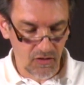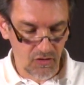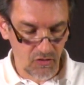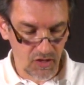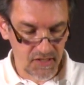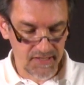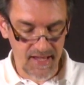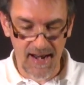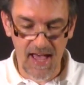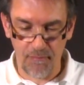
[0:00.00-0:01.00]
you're
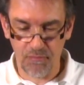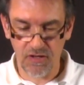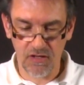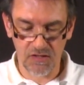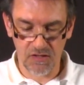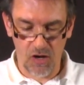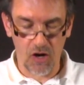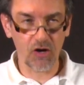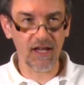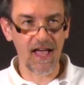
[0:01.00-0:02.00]
set up.
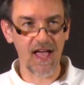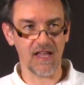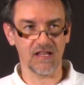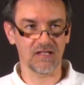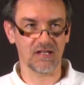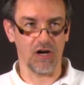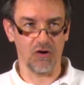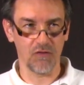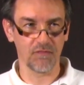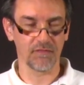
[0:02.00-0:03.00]
Okay,
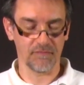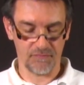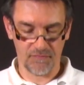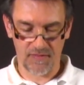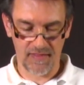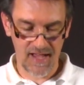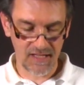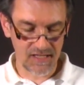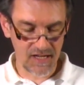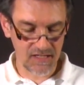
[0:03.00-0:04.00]
so
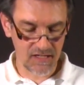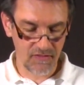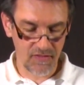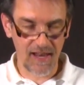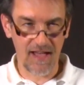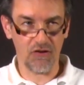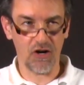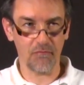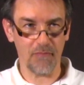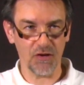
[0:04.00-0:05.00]
that's it, the
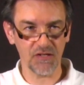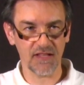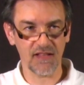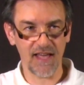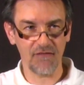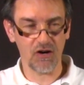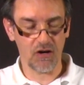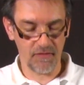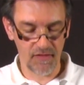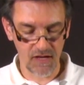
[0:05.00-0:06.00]
lever, mounting the lever
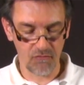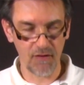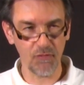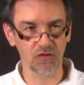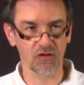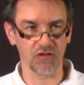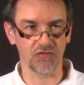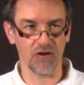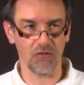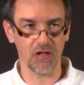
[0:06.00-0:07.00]
on the remote
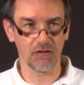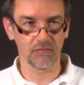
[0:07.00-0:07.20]
control.